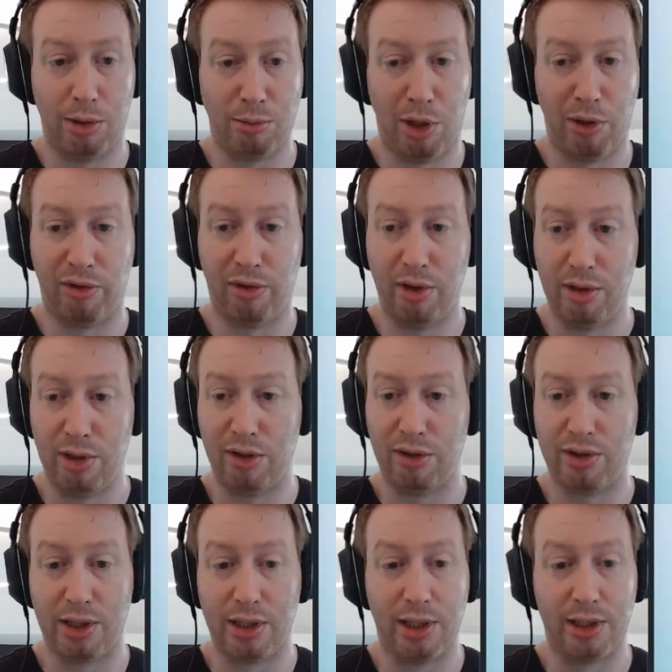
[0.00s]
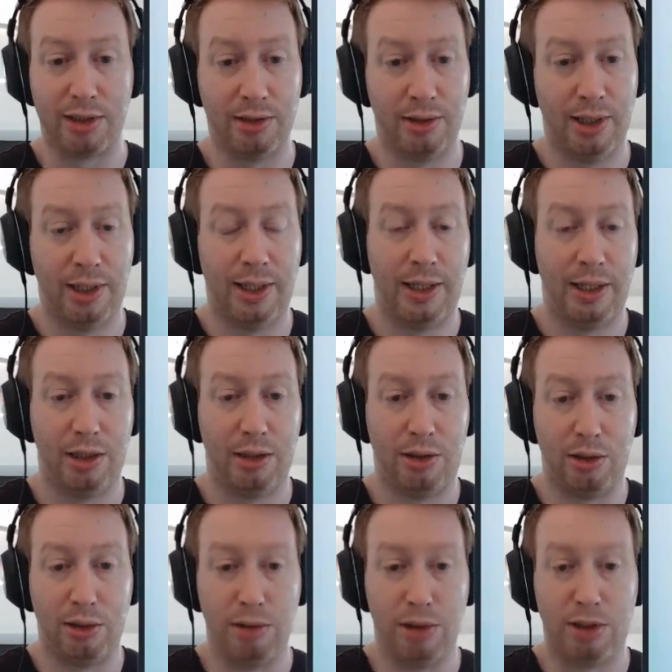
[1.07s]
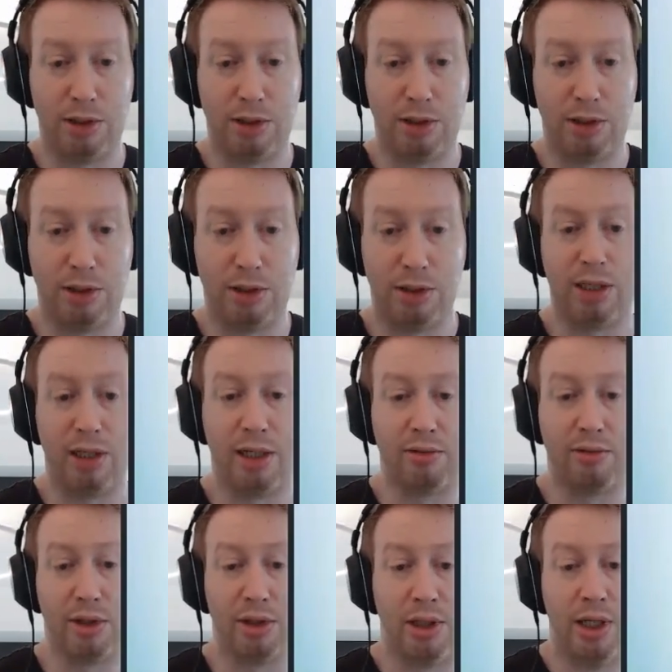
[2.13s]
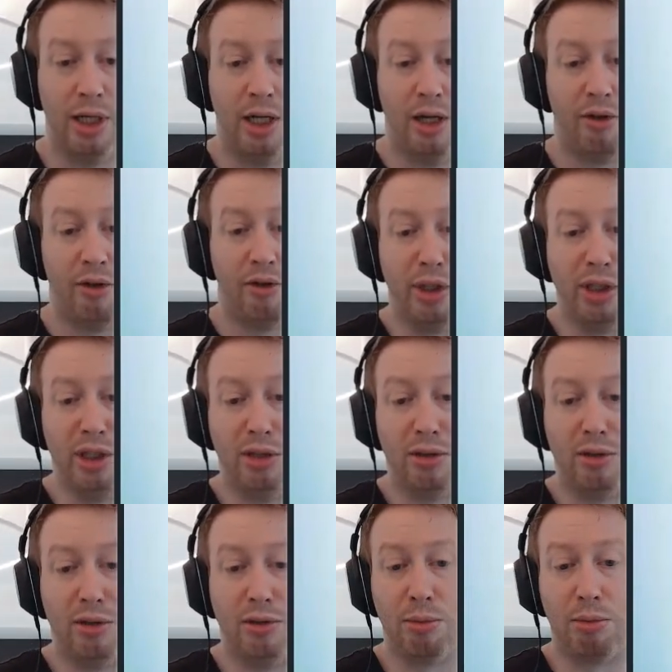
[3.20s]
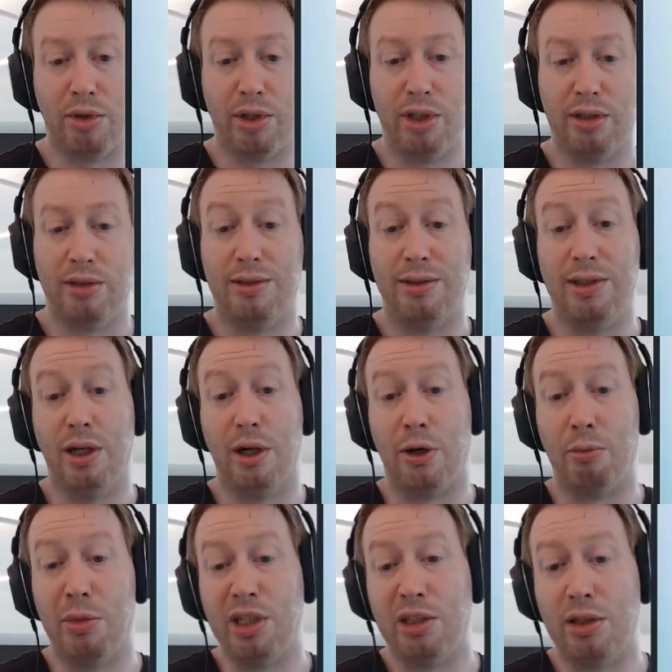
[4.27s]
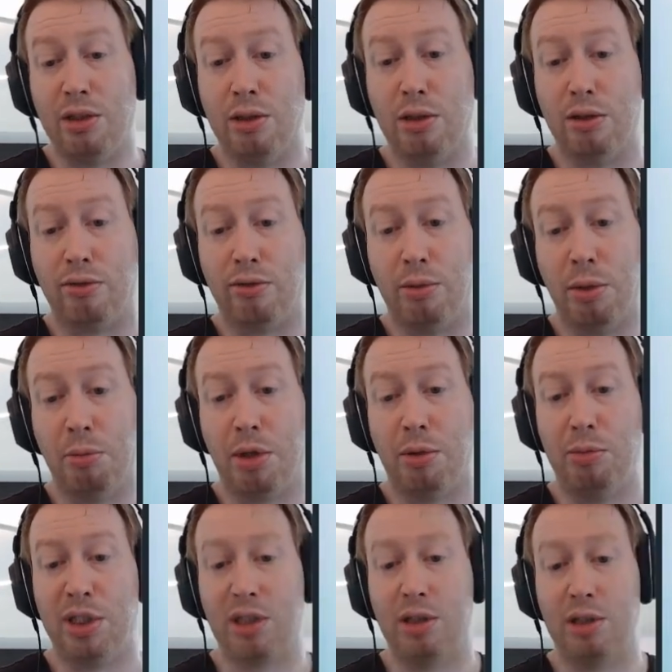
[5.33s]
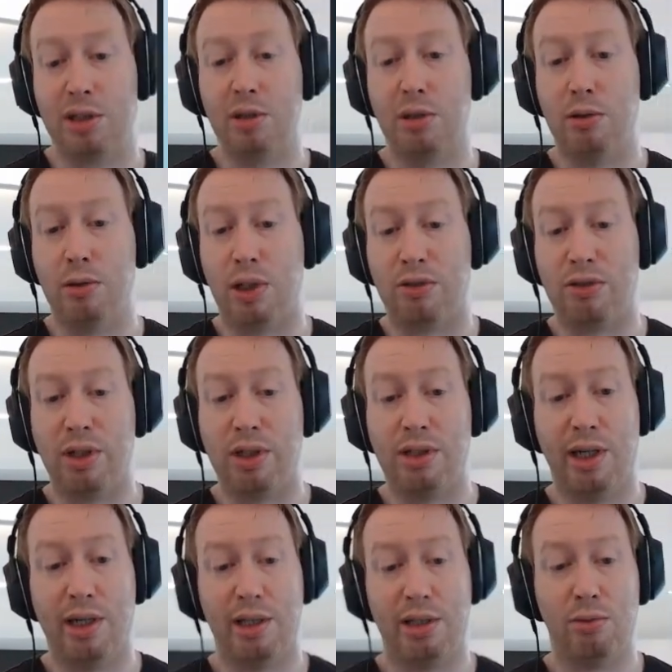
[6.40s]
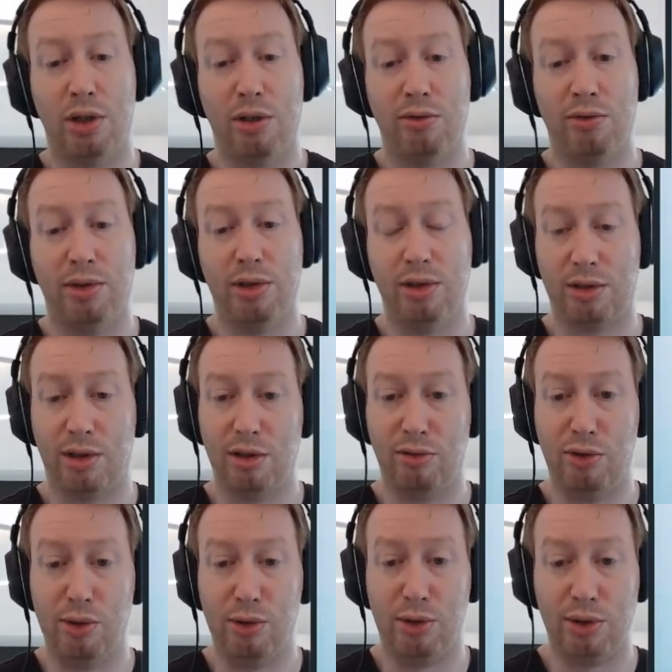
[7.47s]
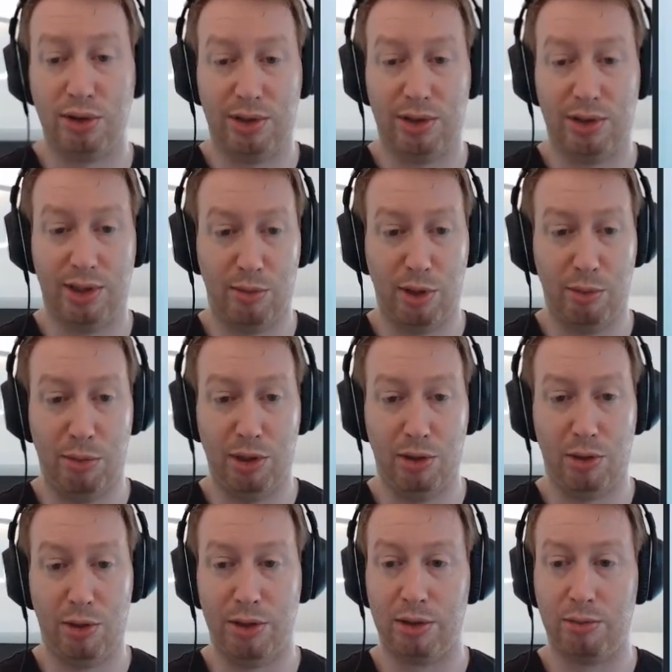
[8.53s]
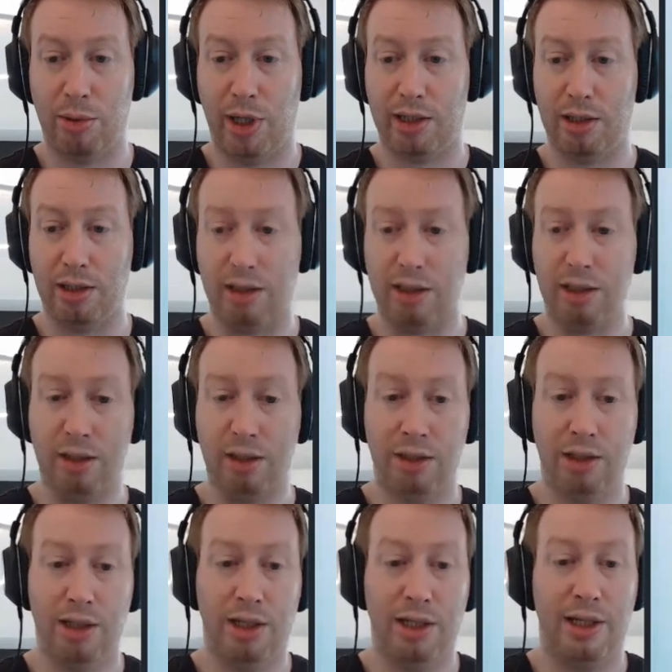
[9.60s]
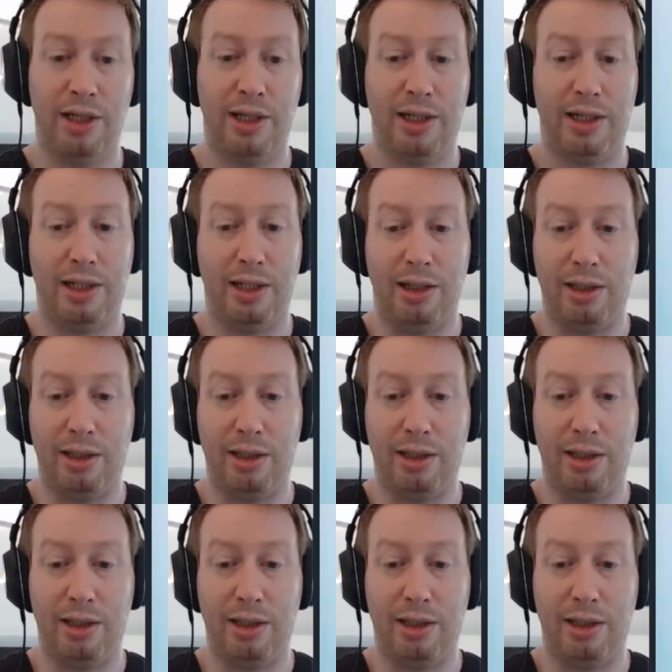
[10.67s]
months and years, I guess, to a much higher level. So we need to separate the automation goal from the permissionless goal. I think that is one of the confusions that maybe hold us back a little.